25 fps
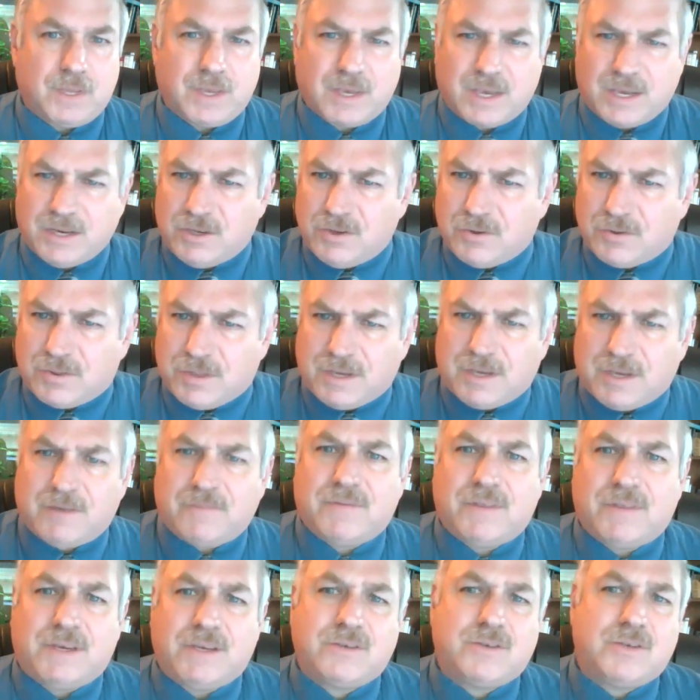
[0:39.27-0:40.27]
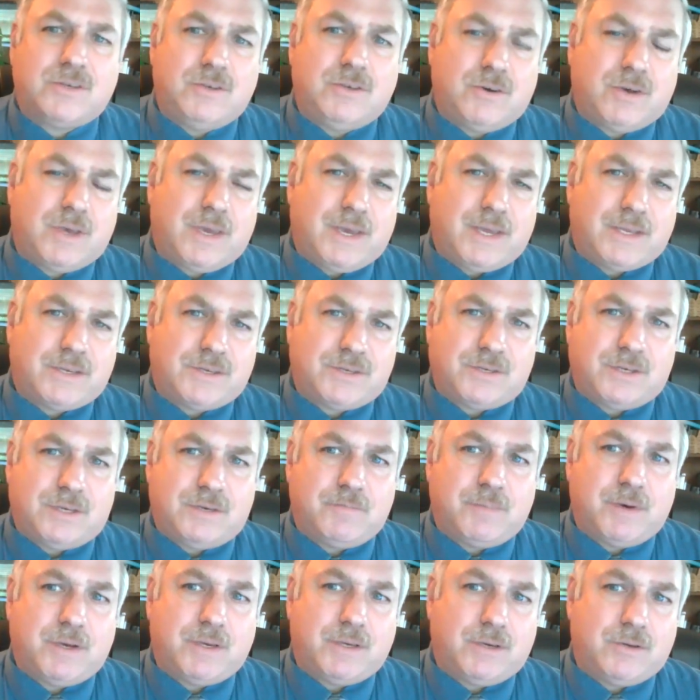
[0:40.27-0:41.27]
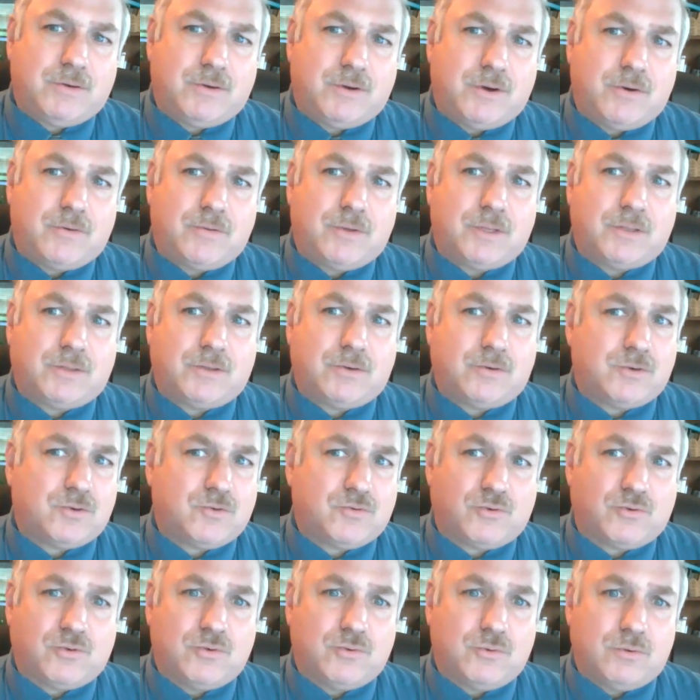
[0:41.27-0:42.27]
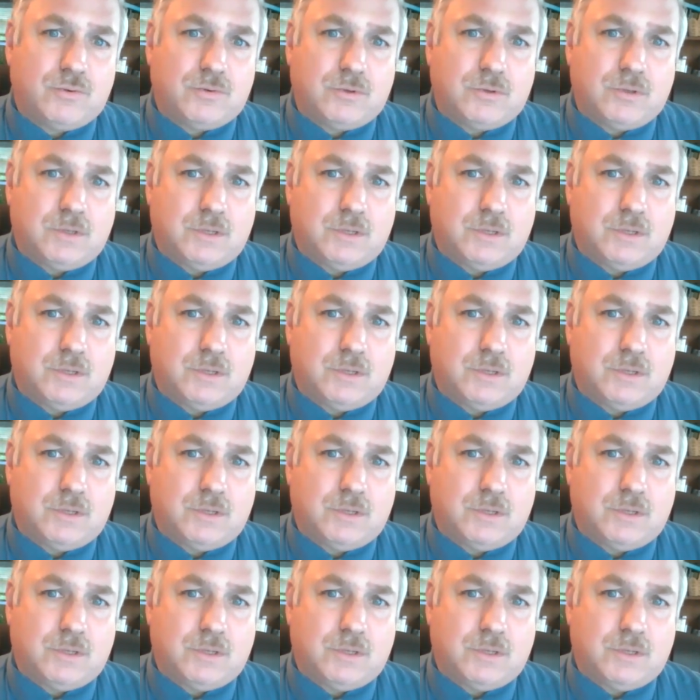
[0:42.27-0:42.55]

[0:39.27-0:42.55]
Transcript: Can you think of things that you can't see, but you know that they're true?